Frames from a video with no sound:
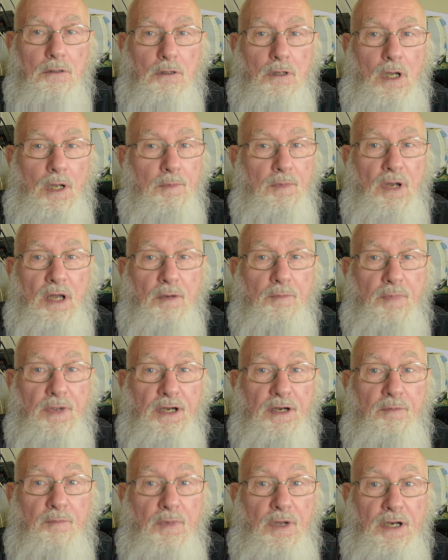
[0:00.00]
I'm not
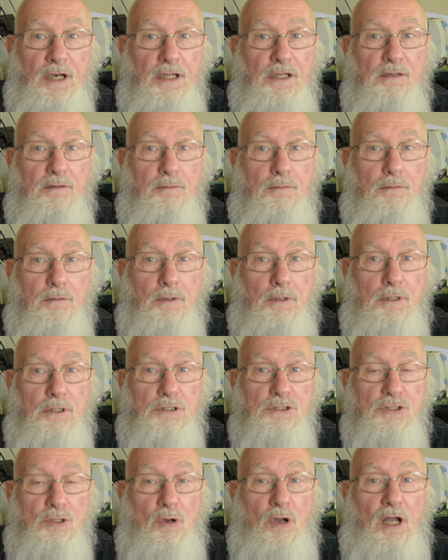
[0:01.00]
made of money,
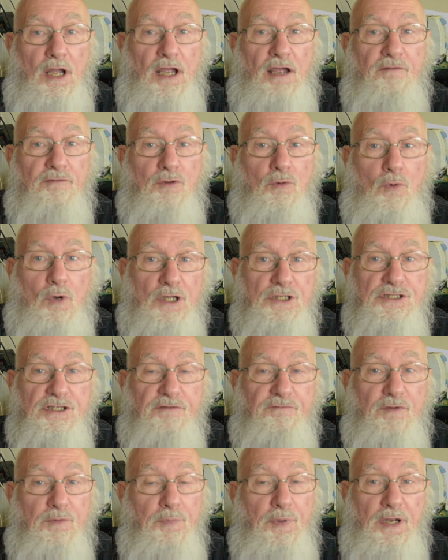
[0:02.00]
so I have to watch
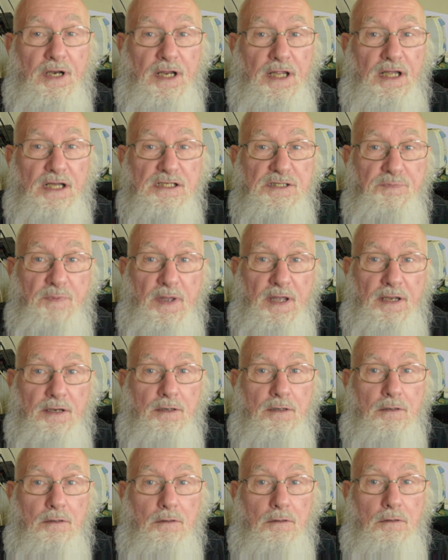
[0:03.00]
every penny I spend.